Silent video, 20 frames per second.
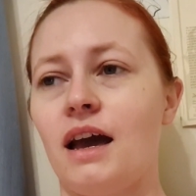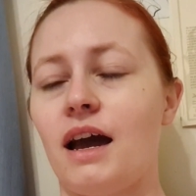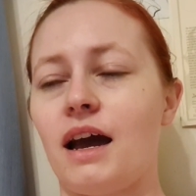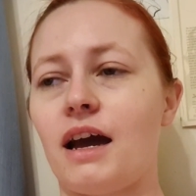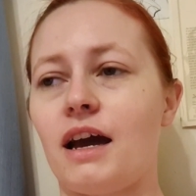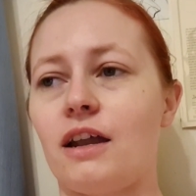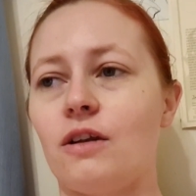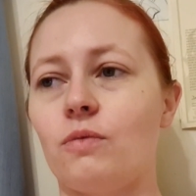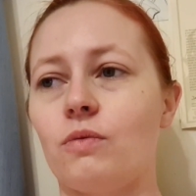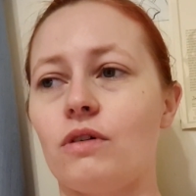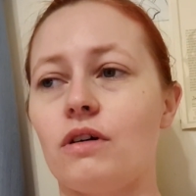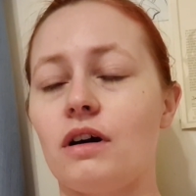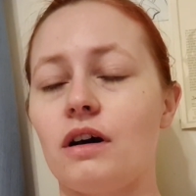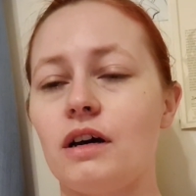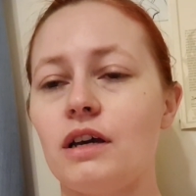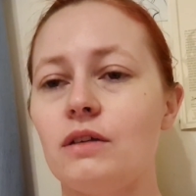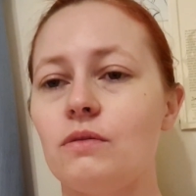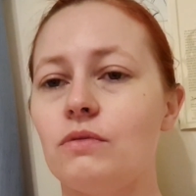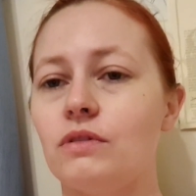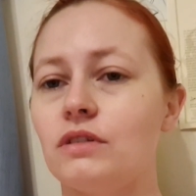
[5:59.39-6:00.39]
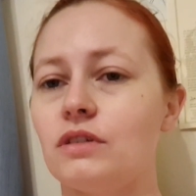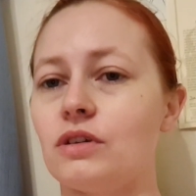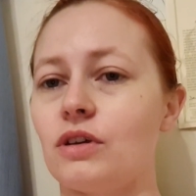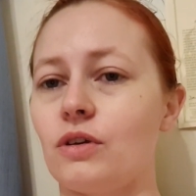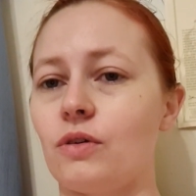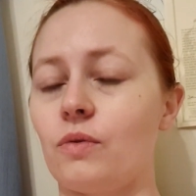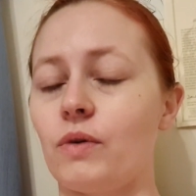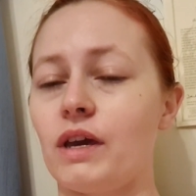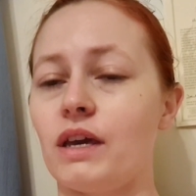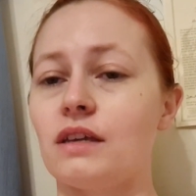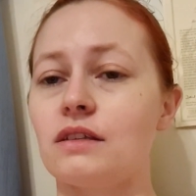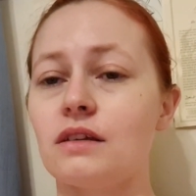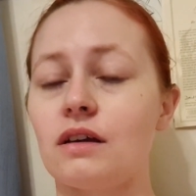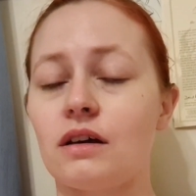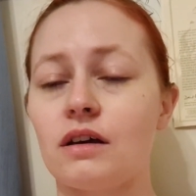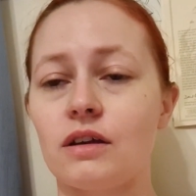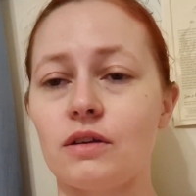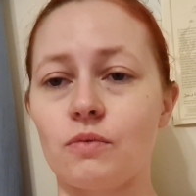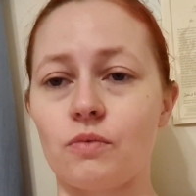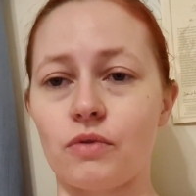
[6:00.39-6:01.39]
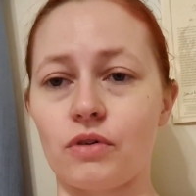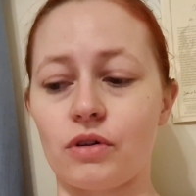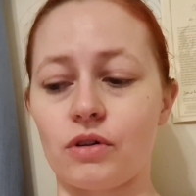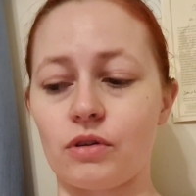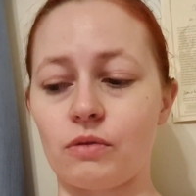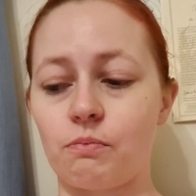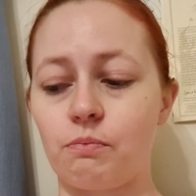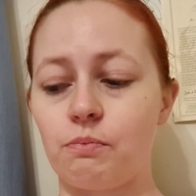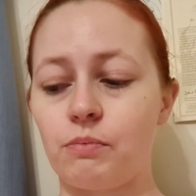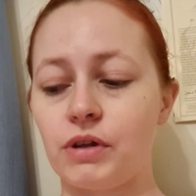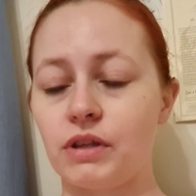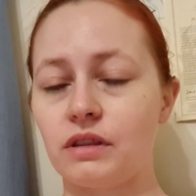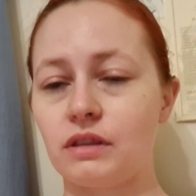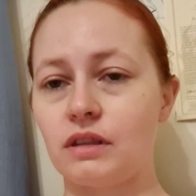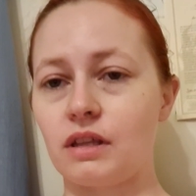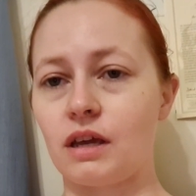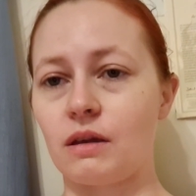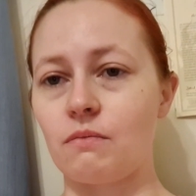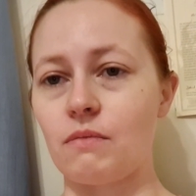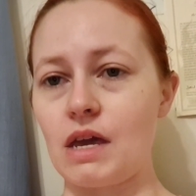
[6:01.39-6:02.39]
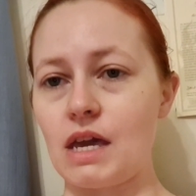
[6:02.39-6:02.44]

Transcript: and what I will do is I will put them